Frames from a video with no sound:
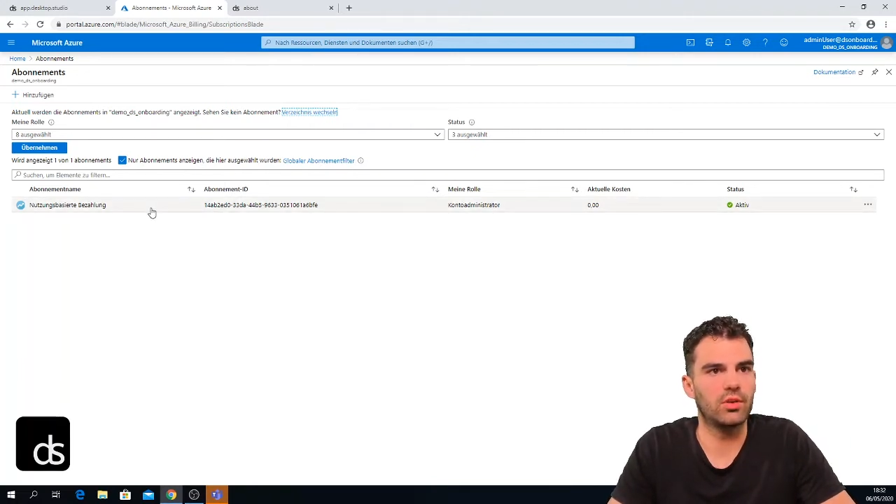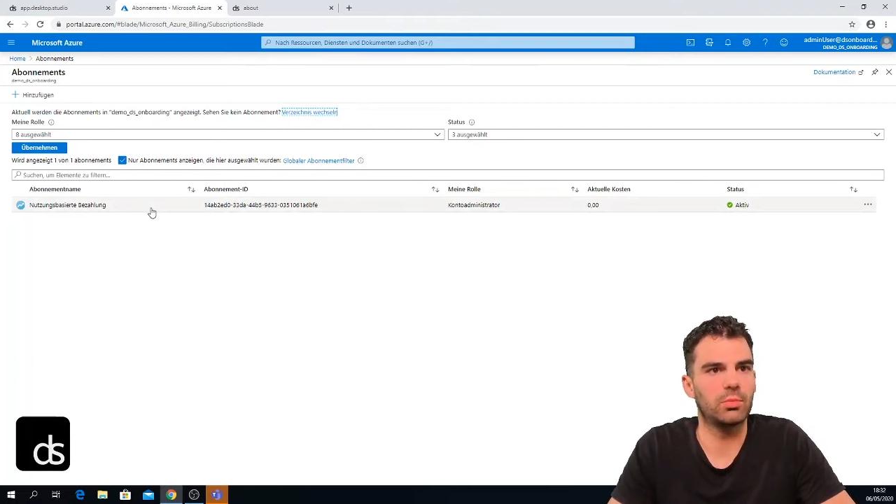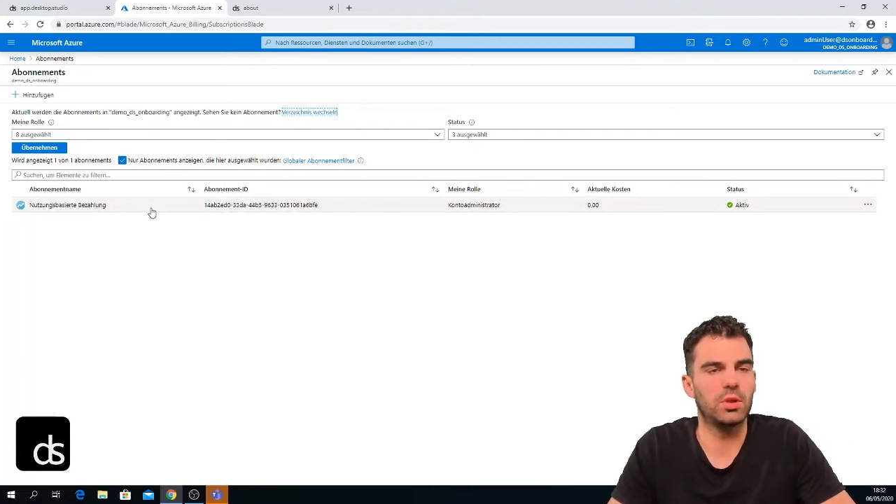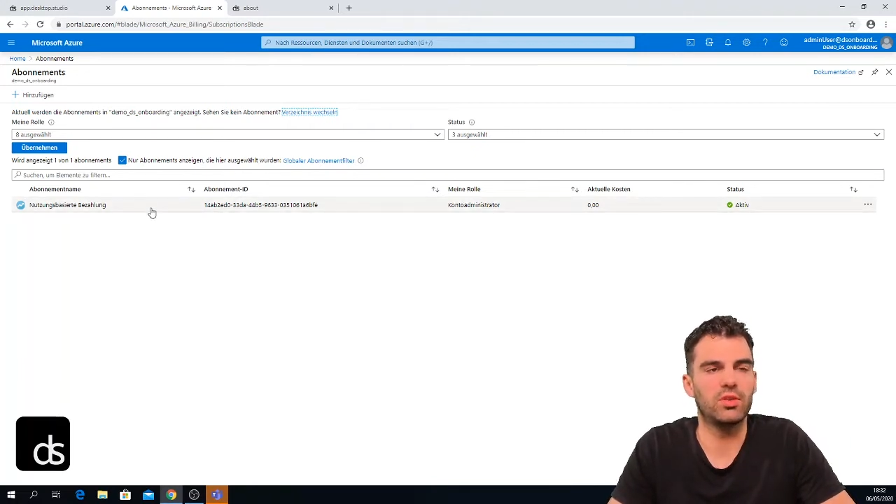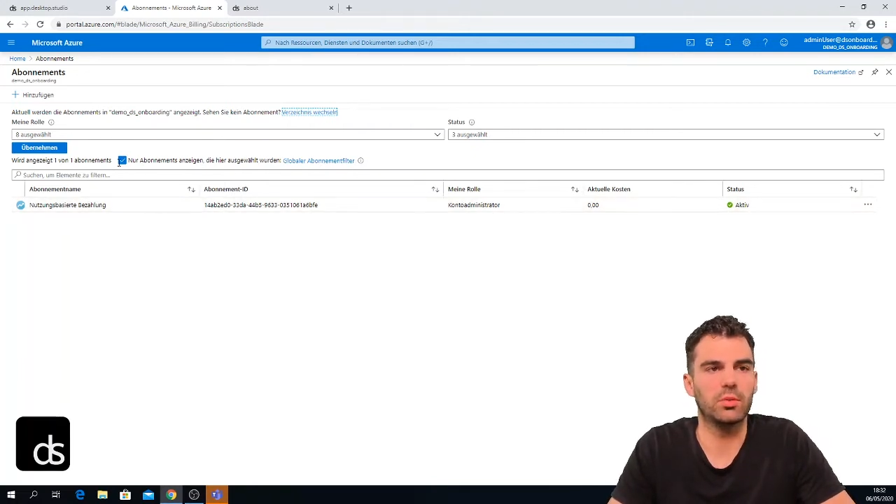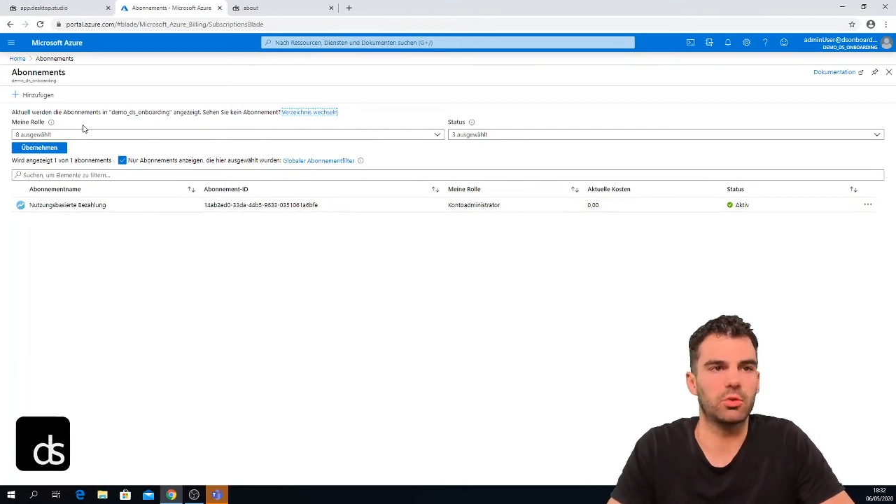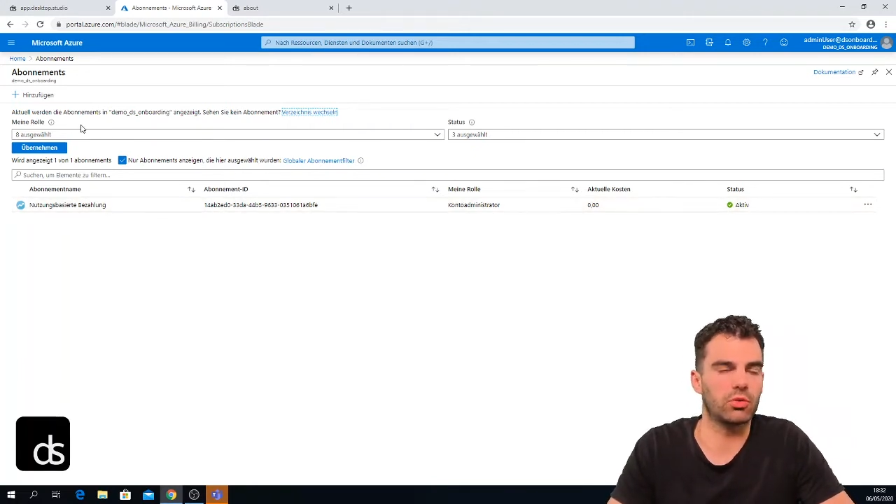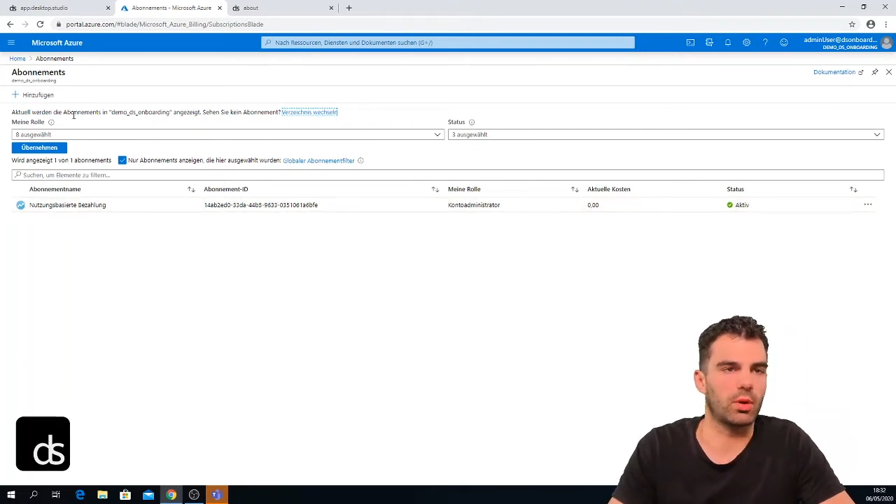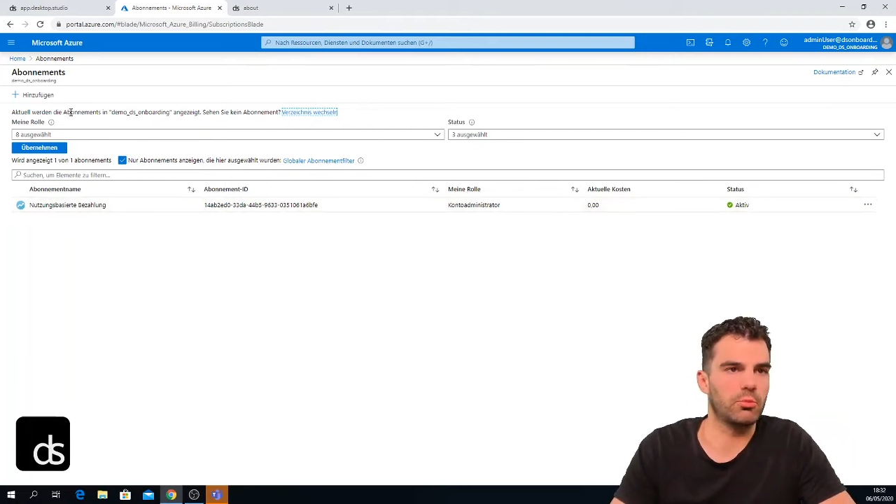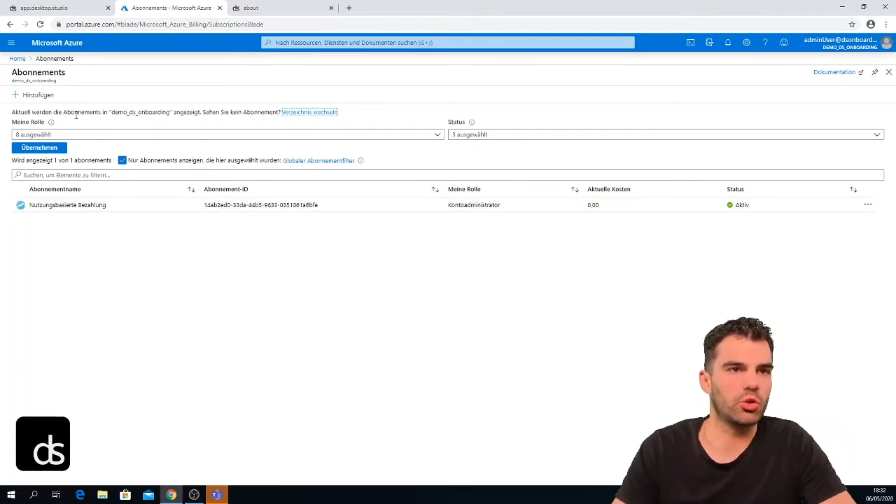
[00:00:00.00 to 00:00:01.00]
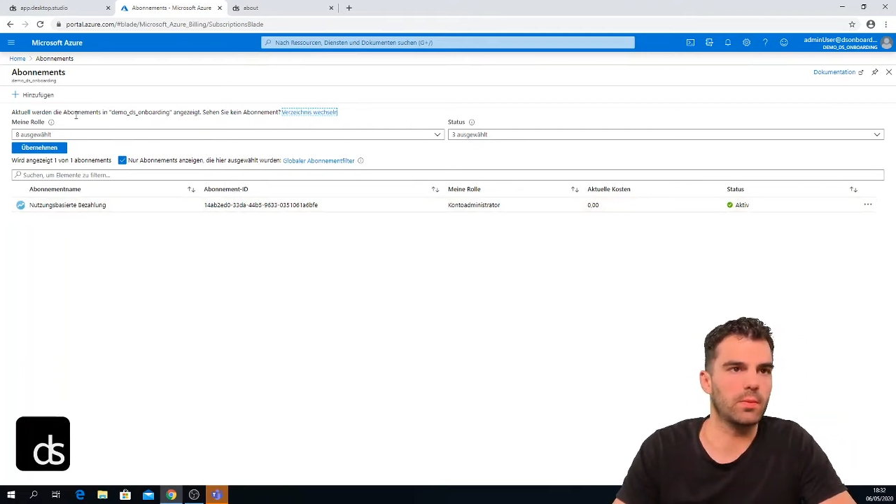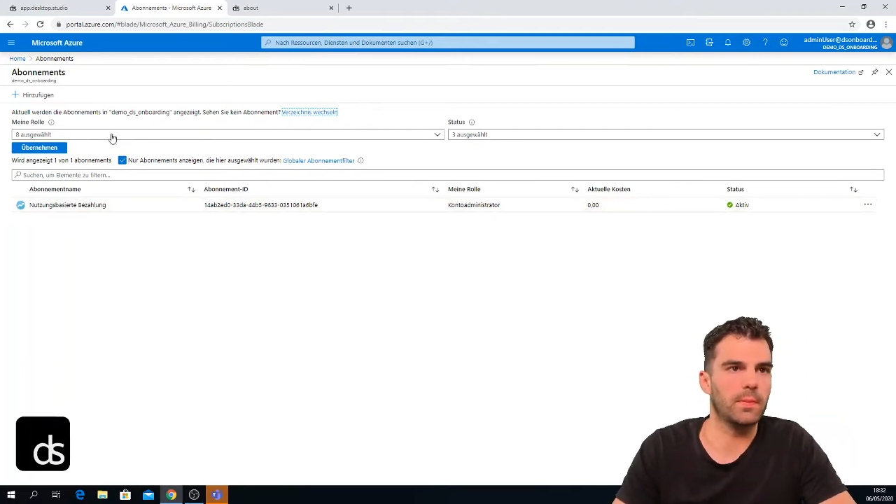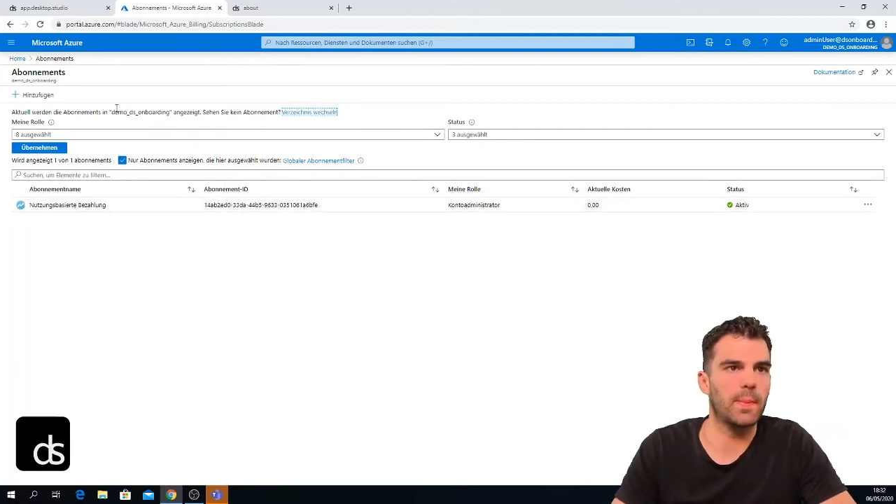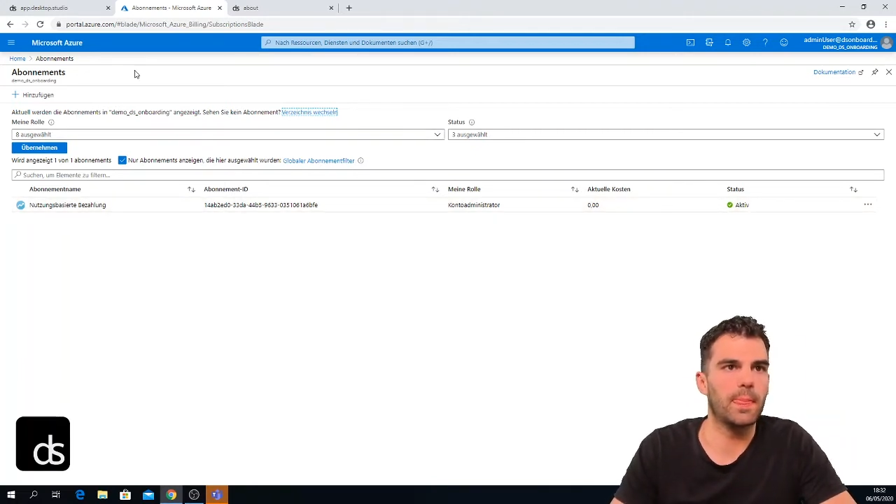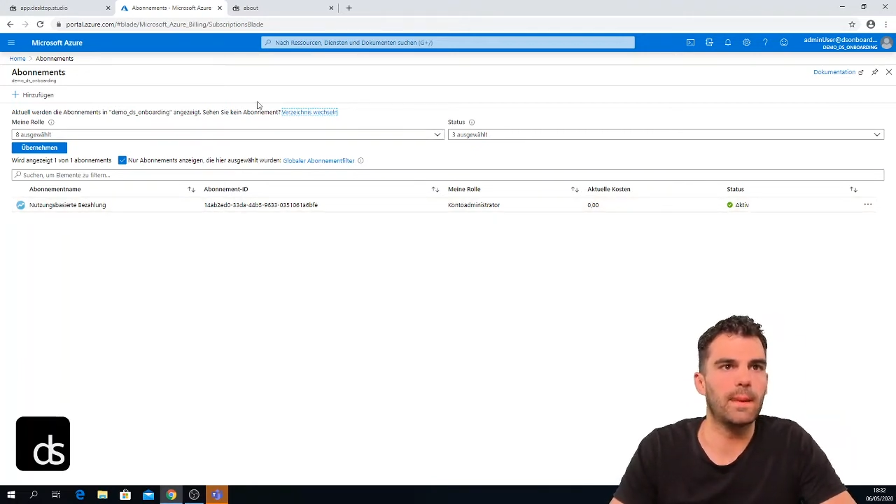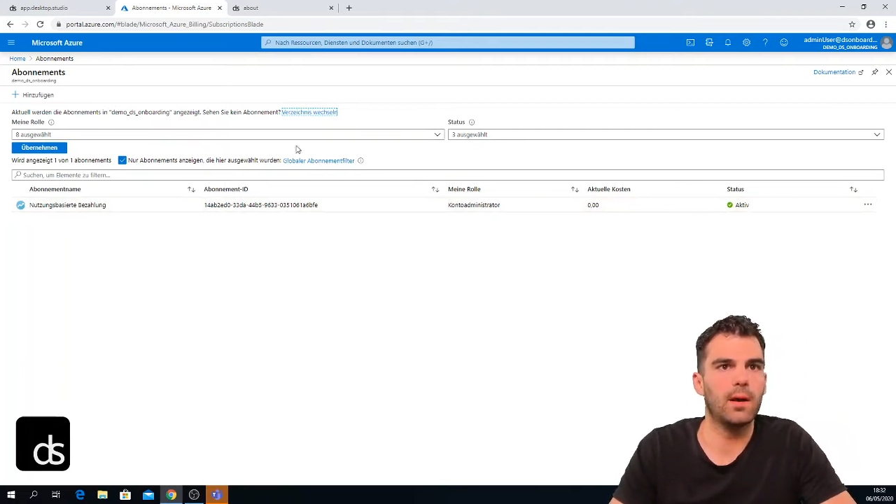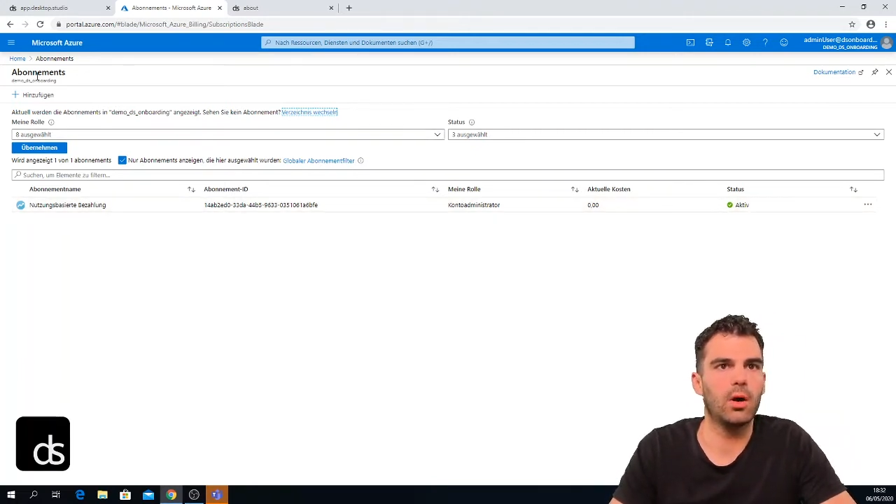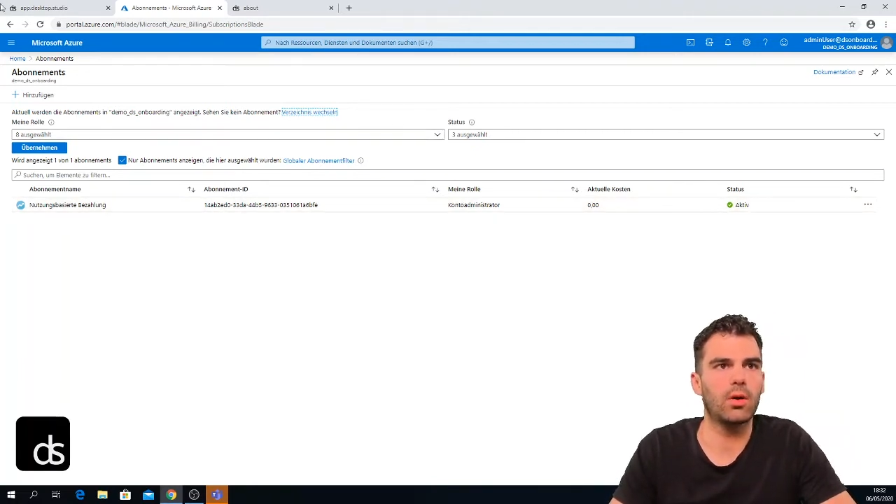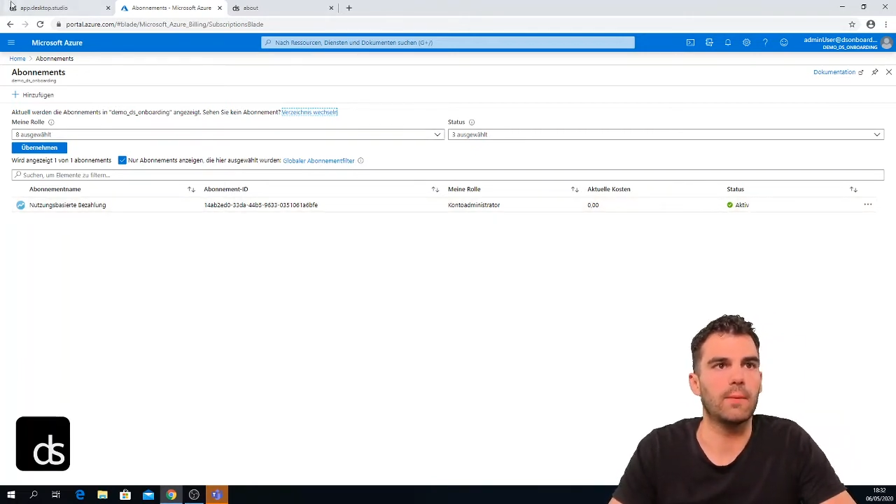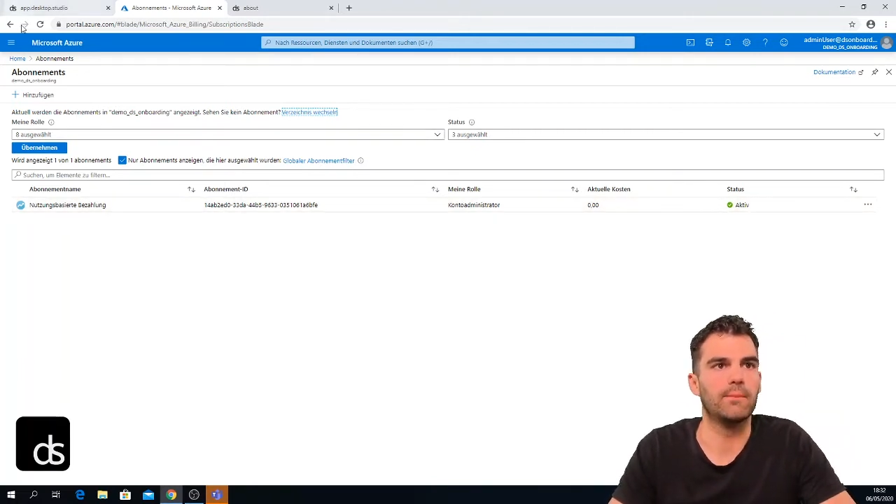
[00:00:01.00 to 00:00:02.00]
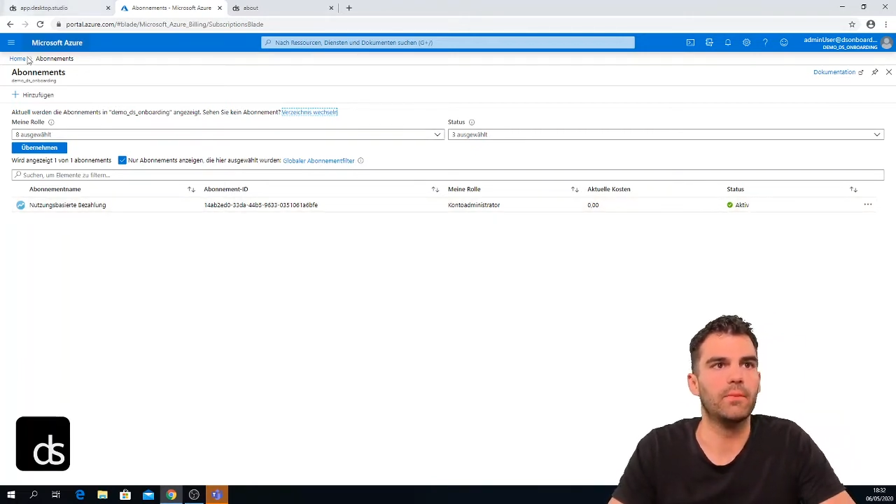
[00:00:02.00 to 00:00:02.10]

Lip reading: subscription. Okay,